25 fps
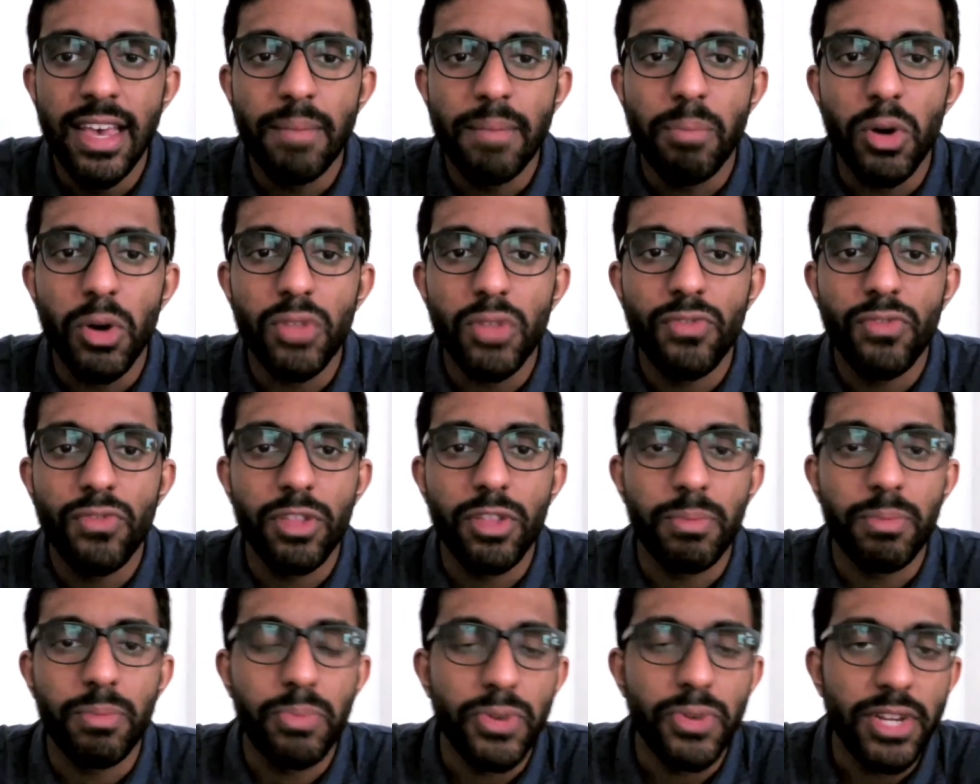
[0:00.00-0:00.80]
both for
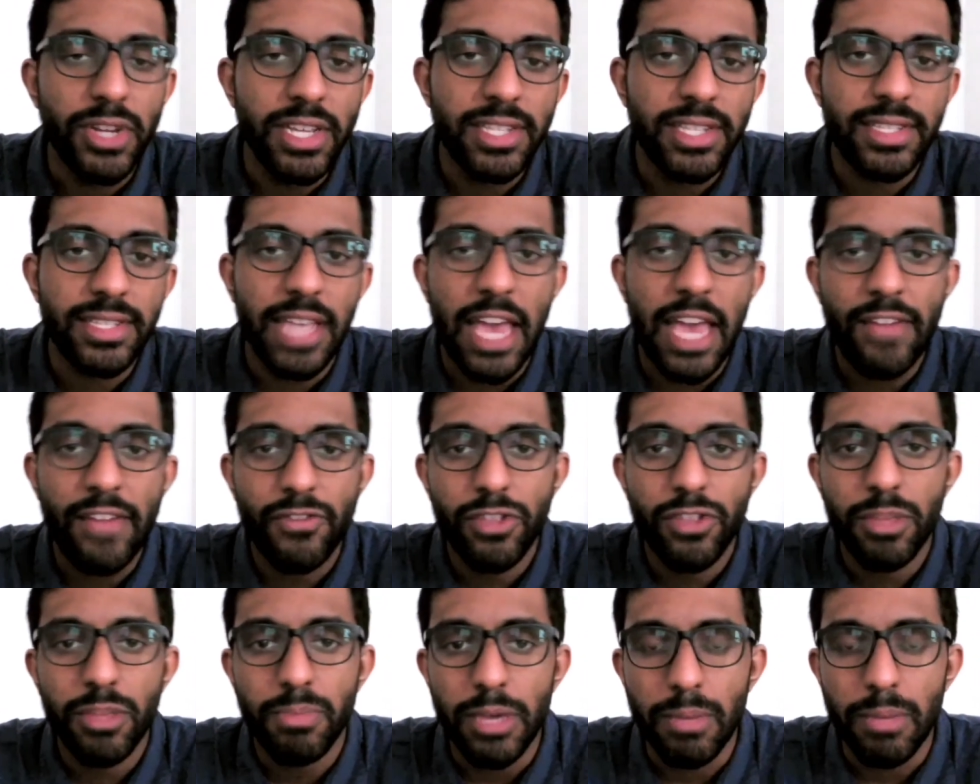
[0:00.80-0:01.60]
the priests and for
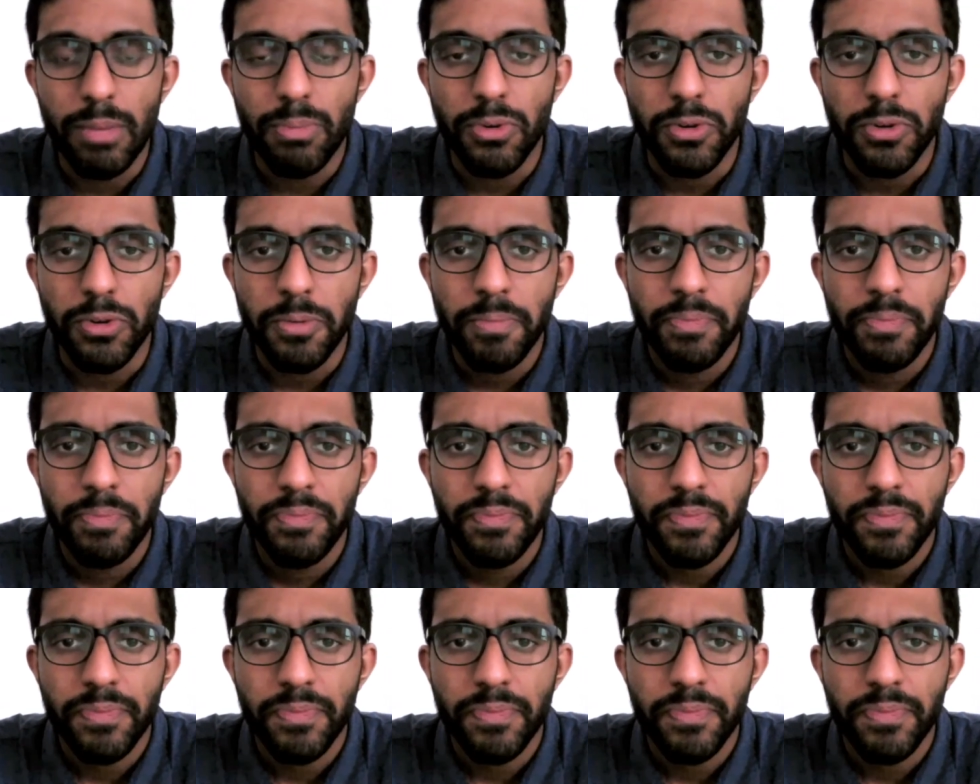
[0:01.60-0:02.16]
the people,